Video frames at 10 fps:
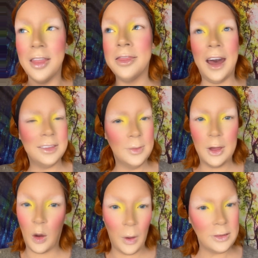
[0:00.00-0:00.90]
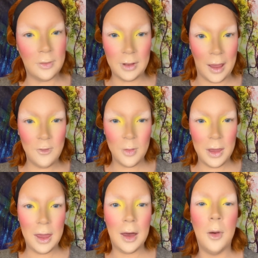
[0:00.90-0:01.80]
that seems like a waste of time for
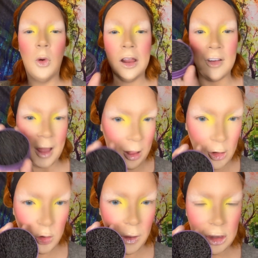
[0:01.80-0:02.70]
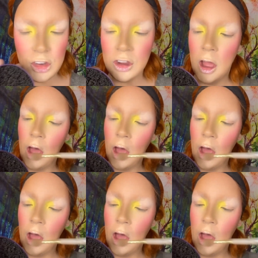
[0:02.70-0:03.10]
me when I have a color switch.